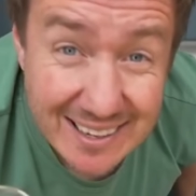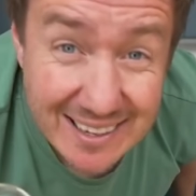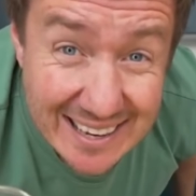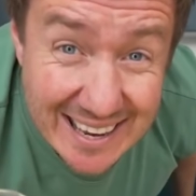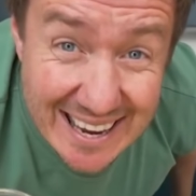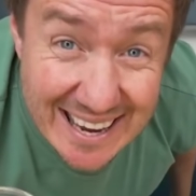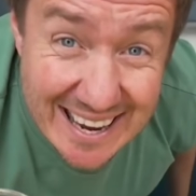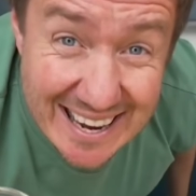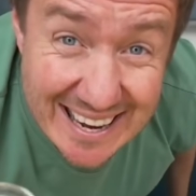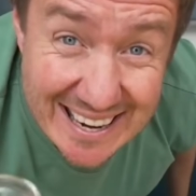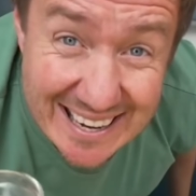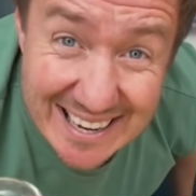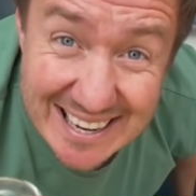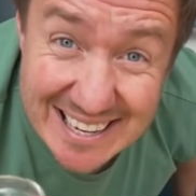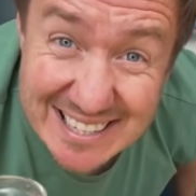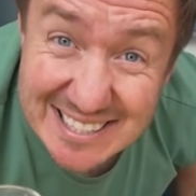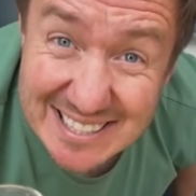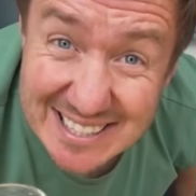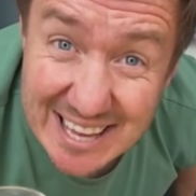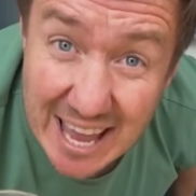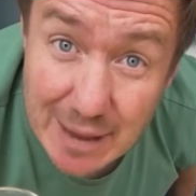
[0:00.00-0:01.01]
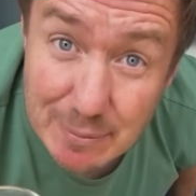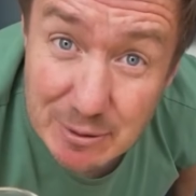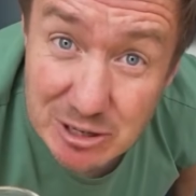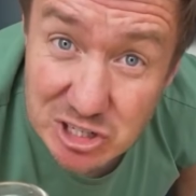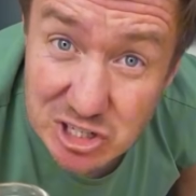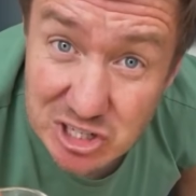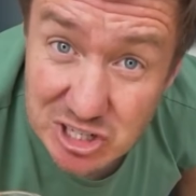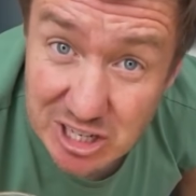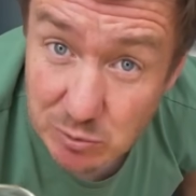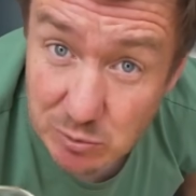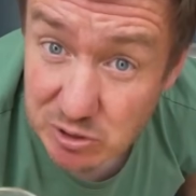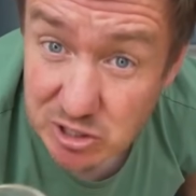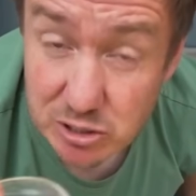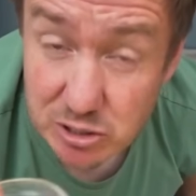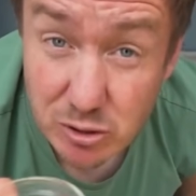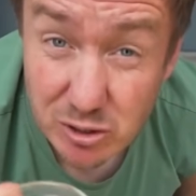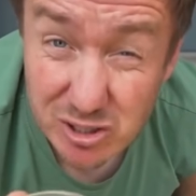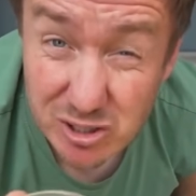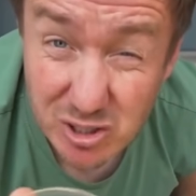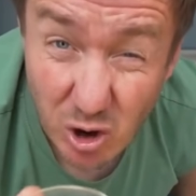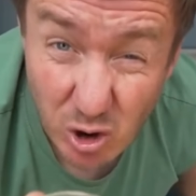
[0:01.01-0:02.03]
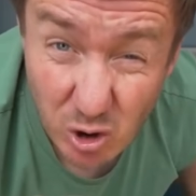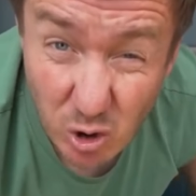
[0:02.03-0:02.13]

and here is the MSG, which looks a